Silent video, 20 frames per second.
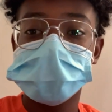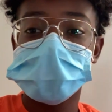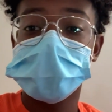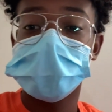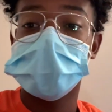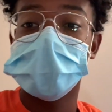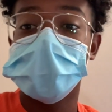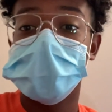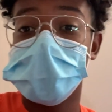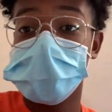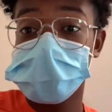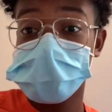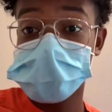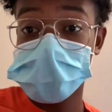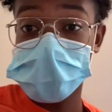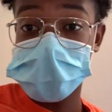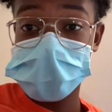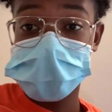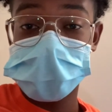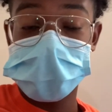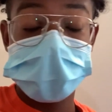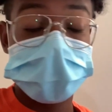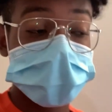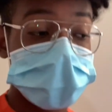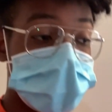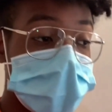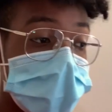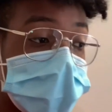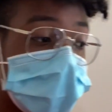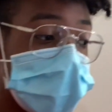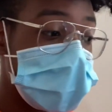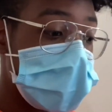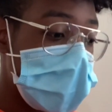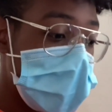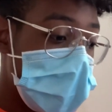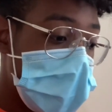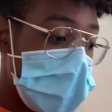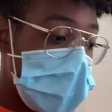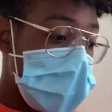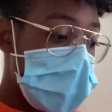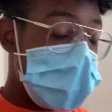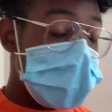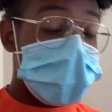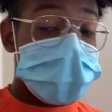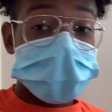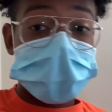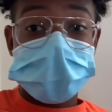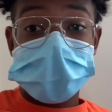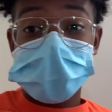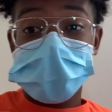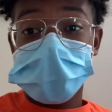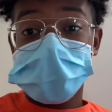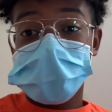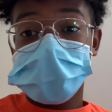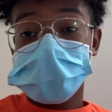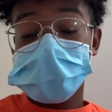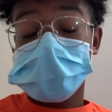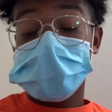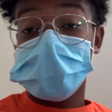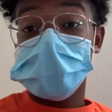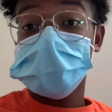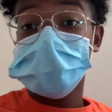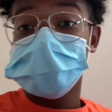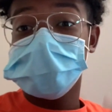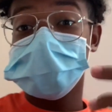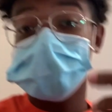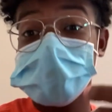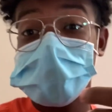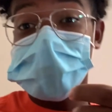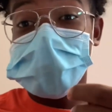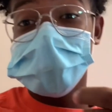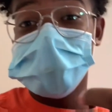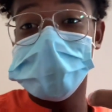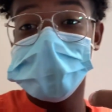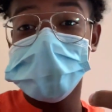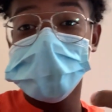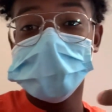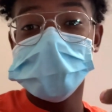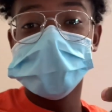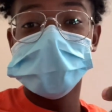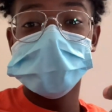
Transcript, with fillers: time I left off here, right? But today's Friday,